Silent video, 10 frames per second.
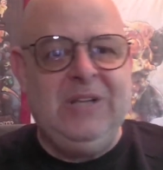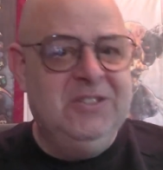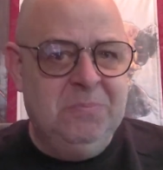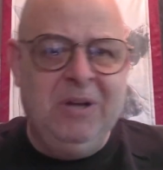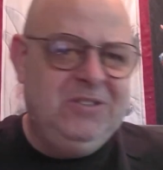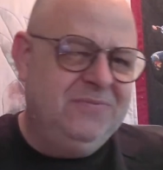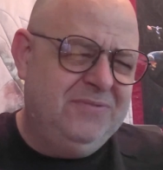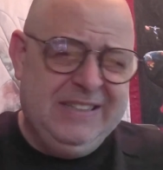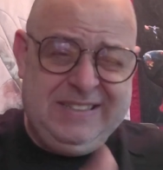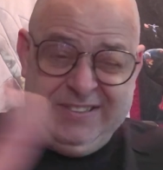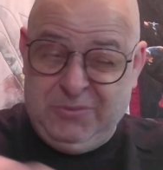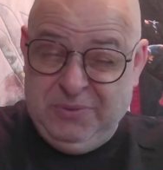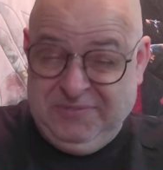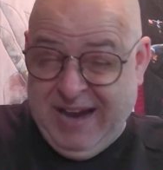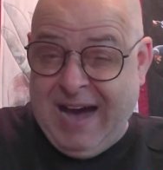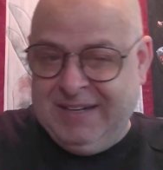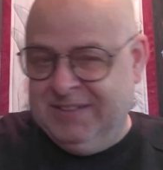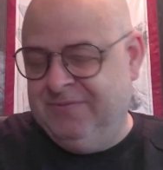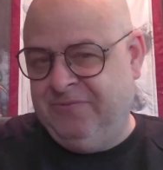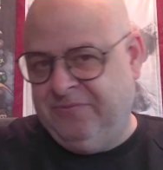as much of this as we've
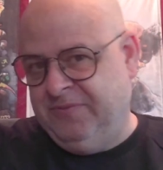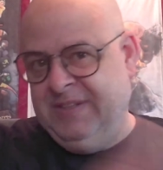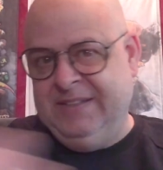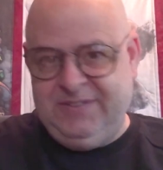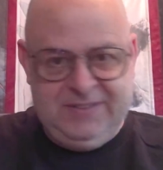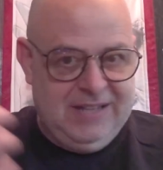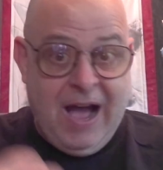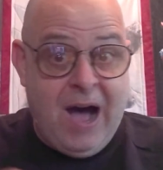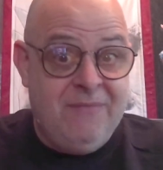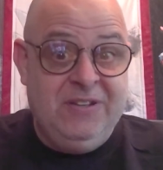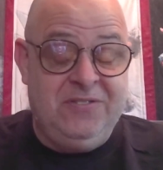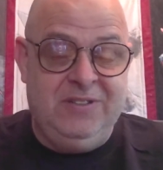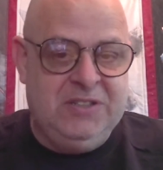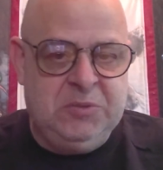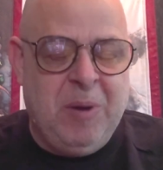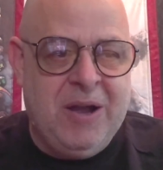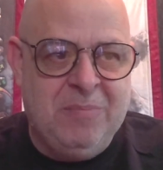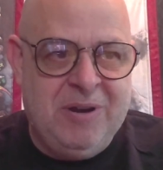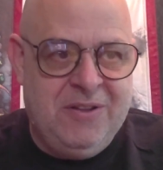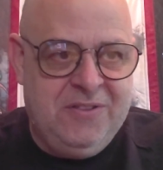gotten that's obviously inspired
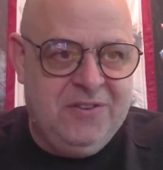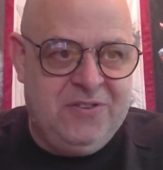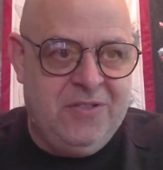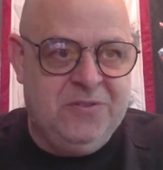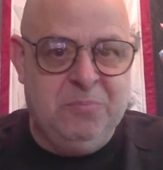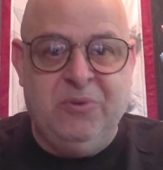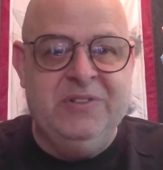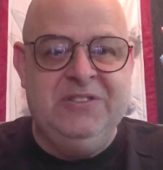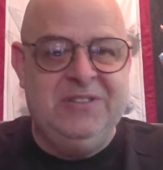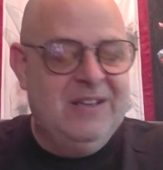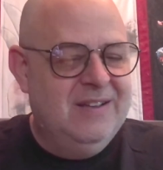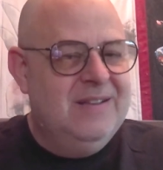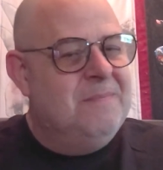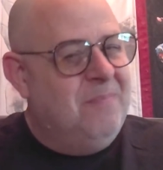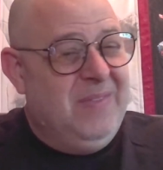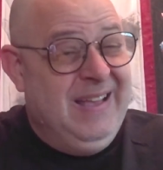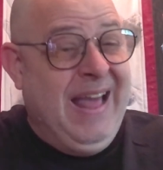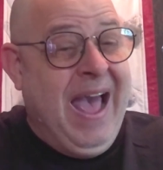by all these other movies, it